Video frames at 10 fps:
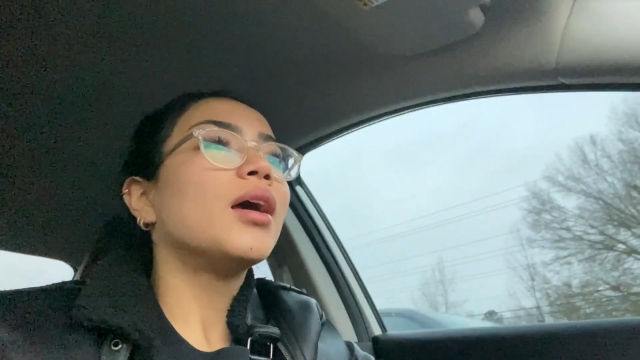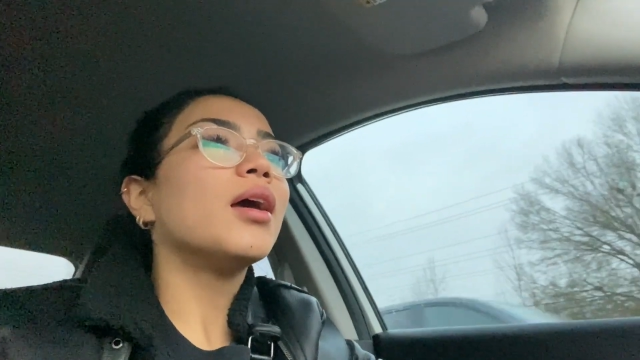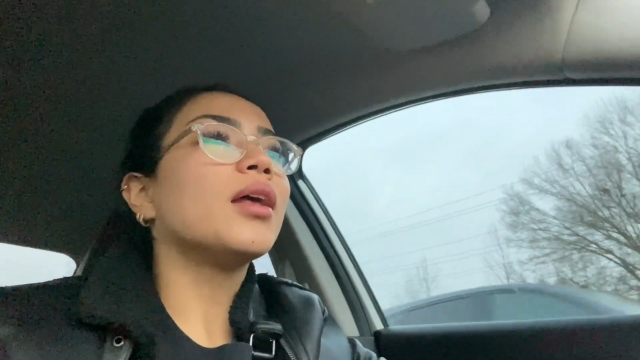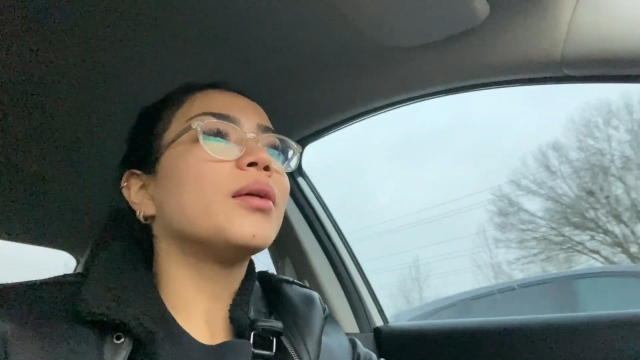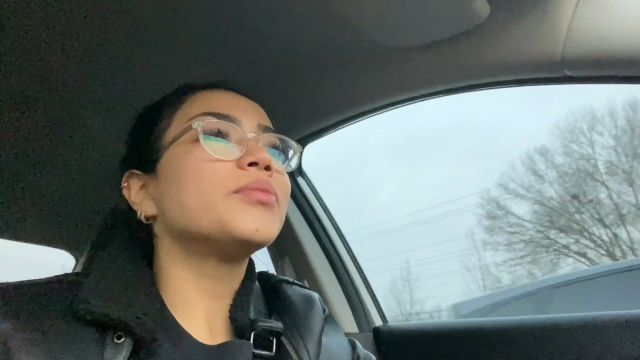
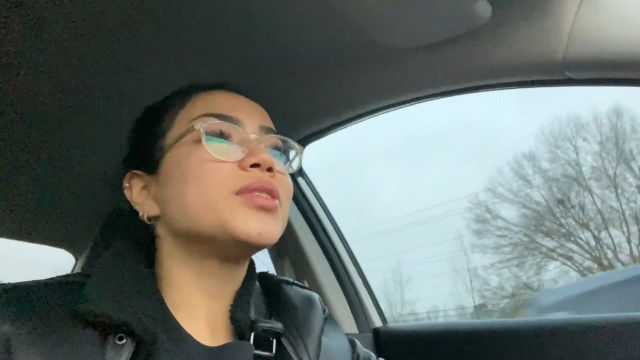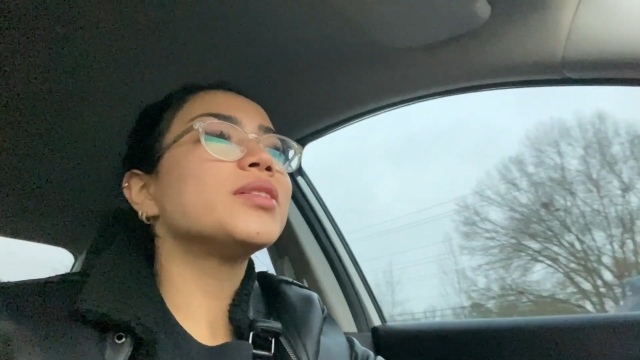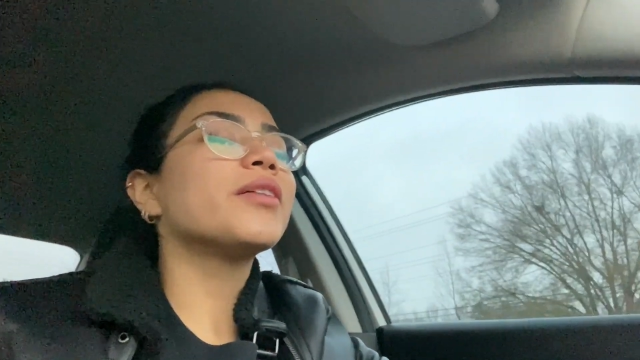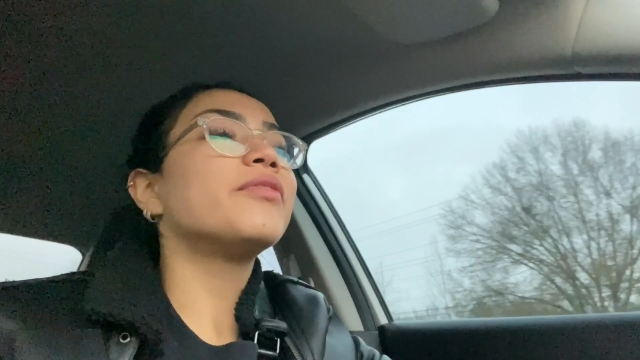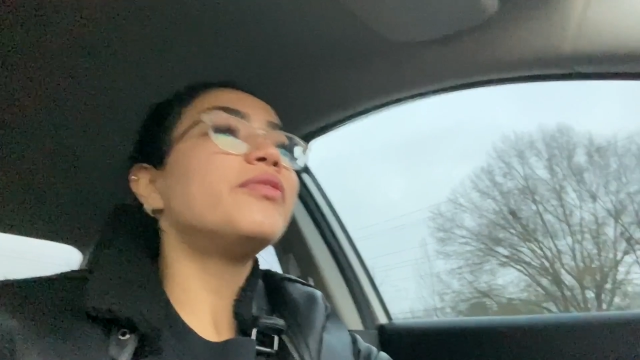and I'm just
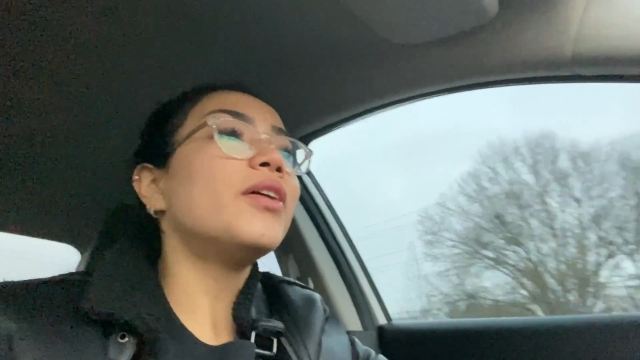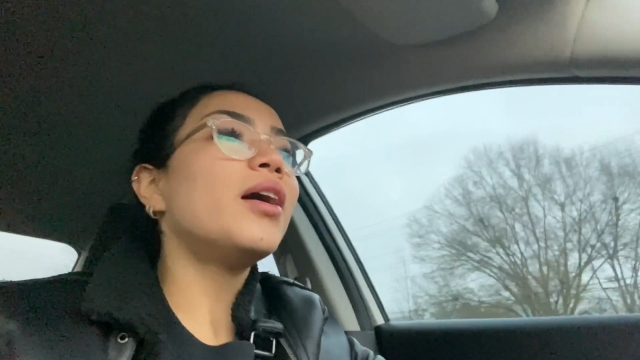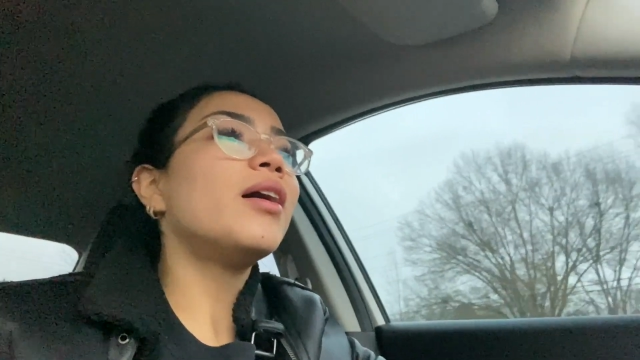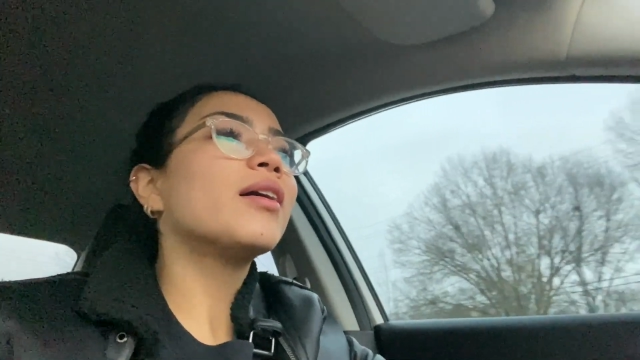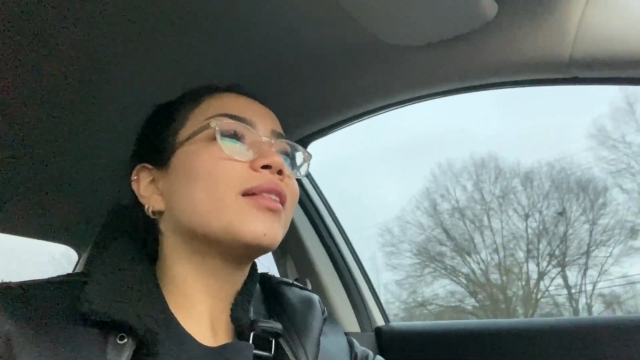like,
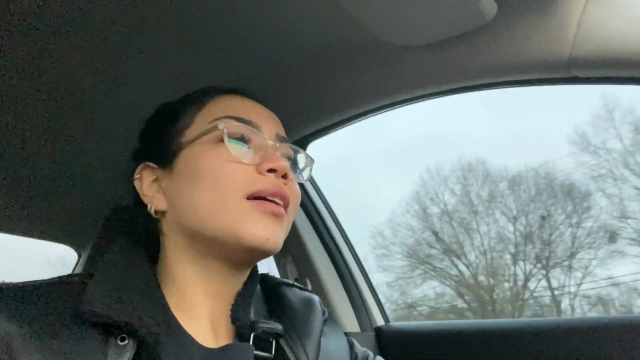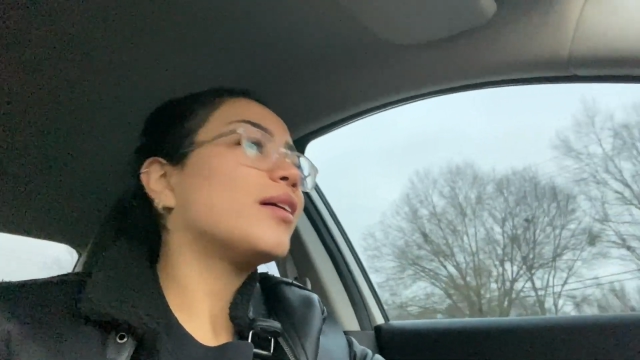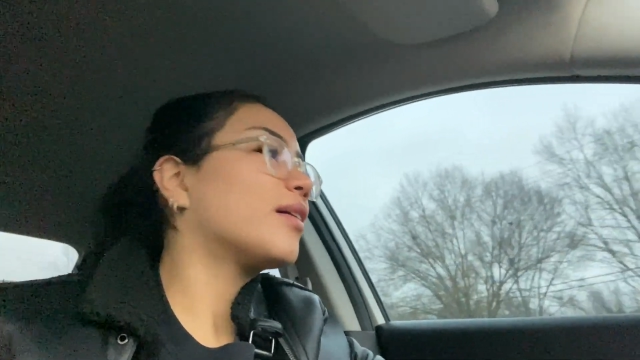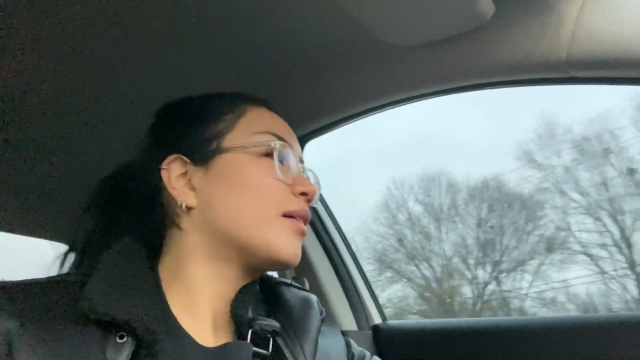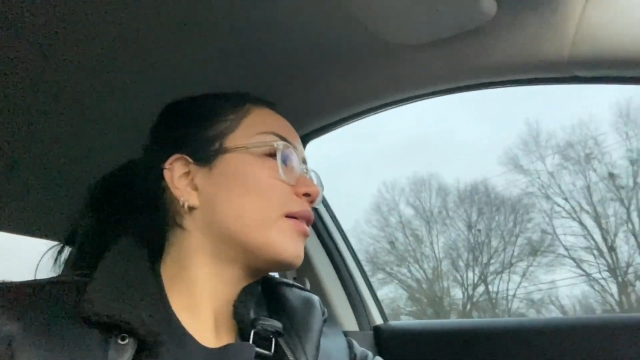fuck,
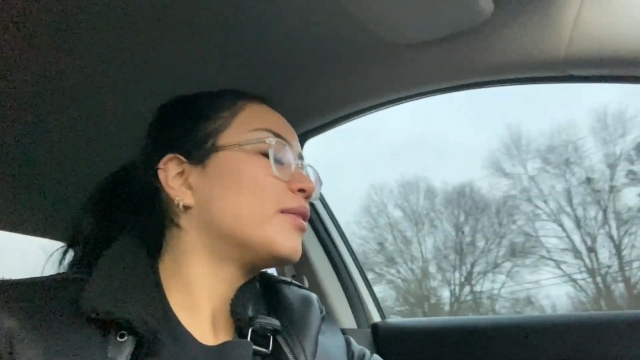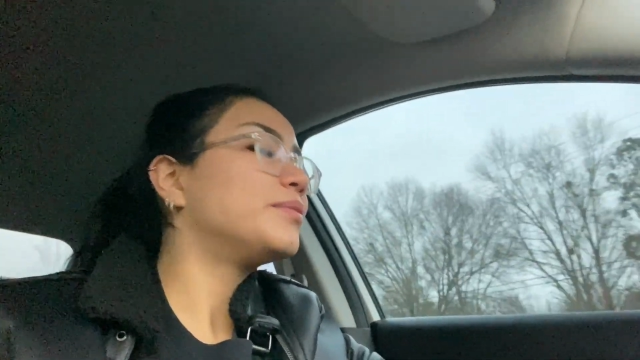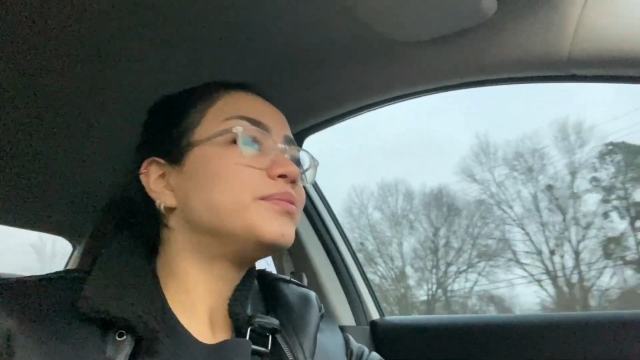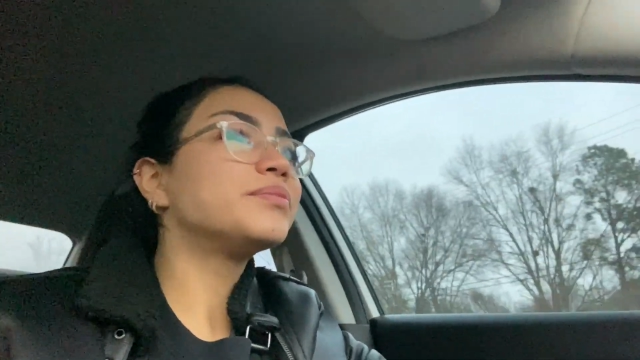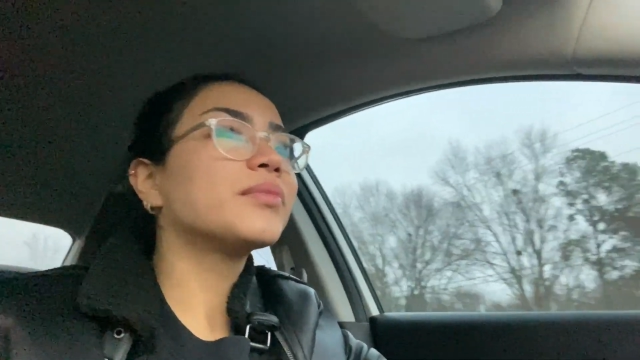like,
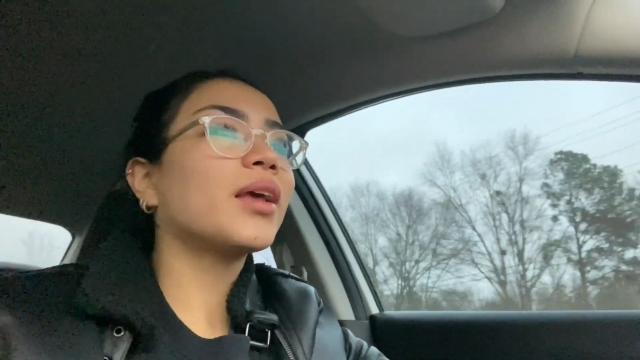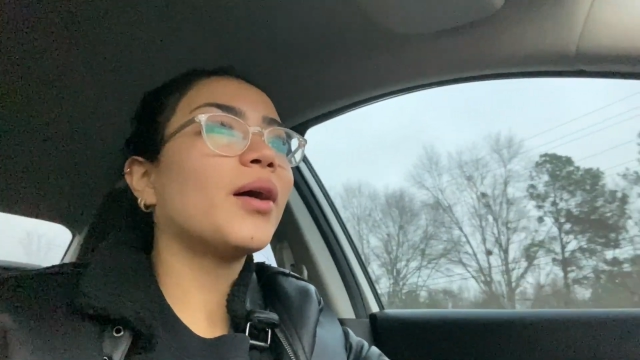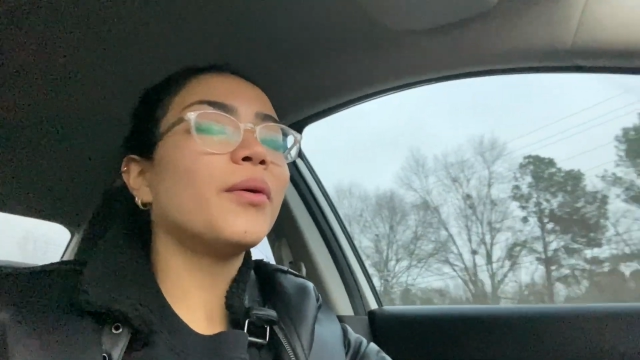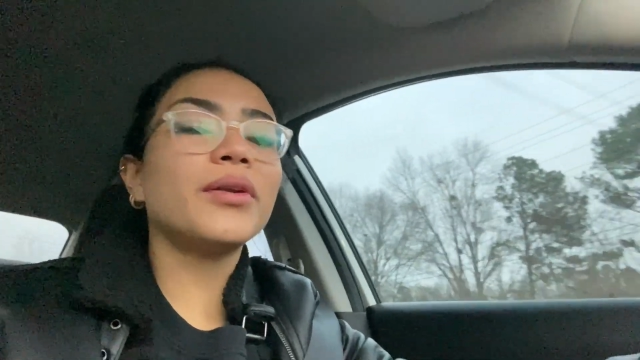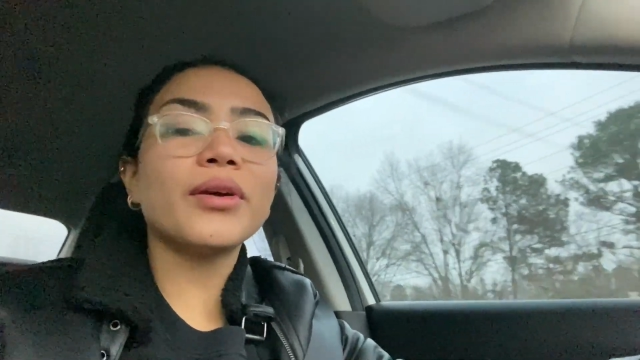I
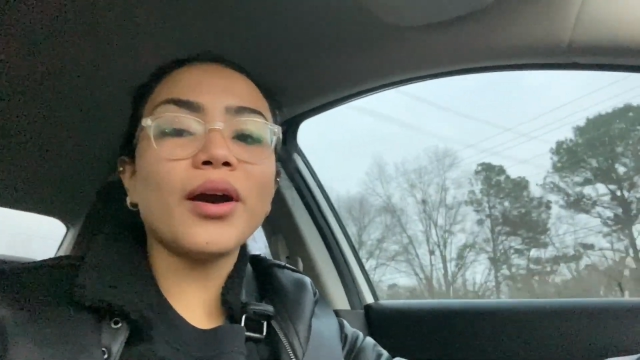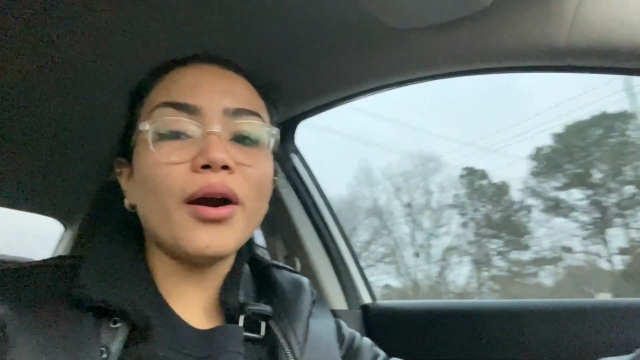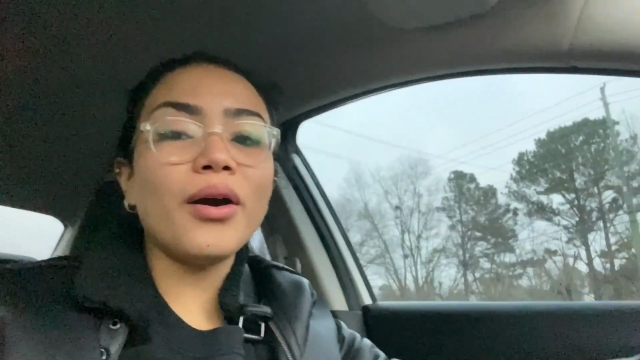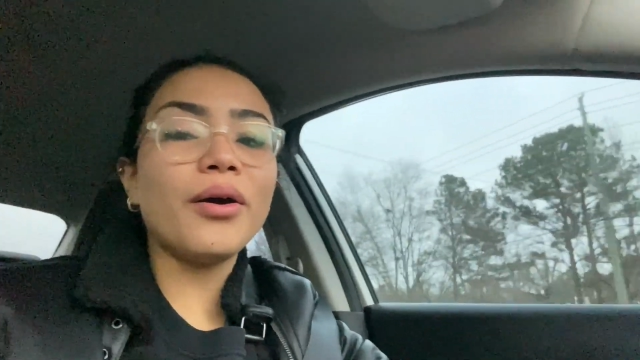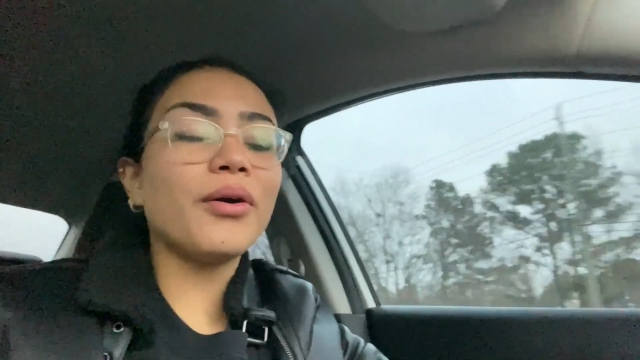want to
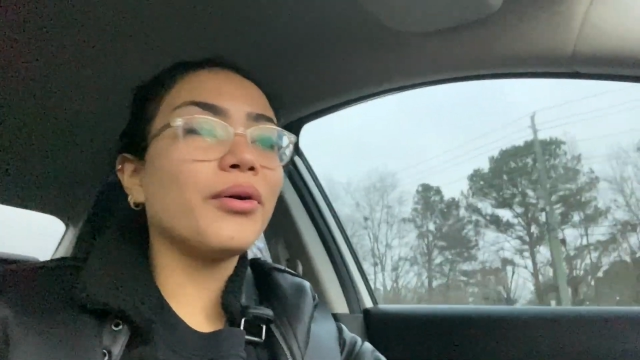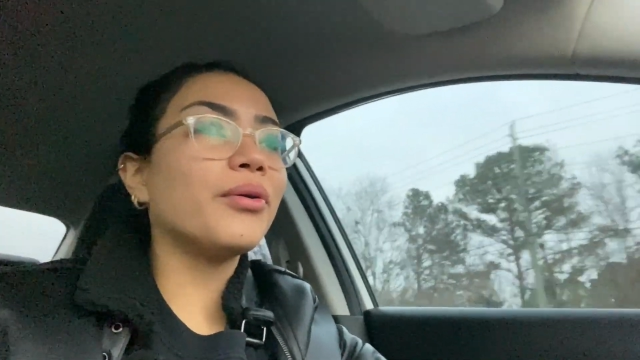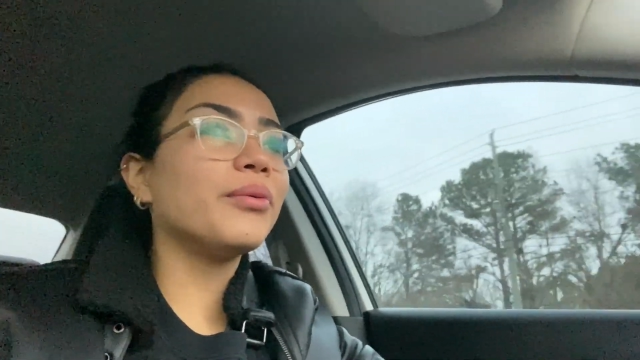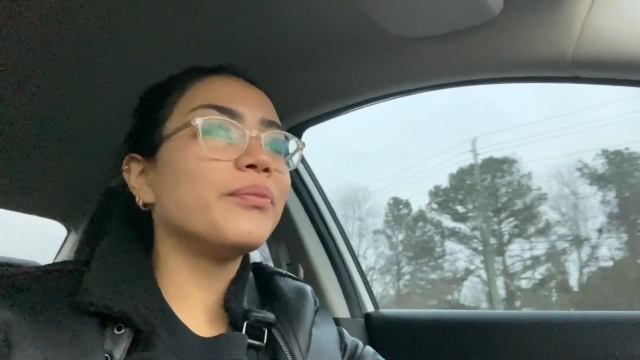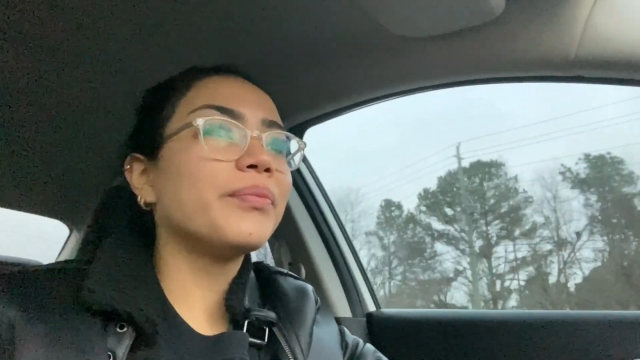go.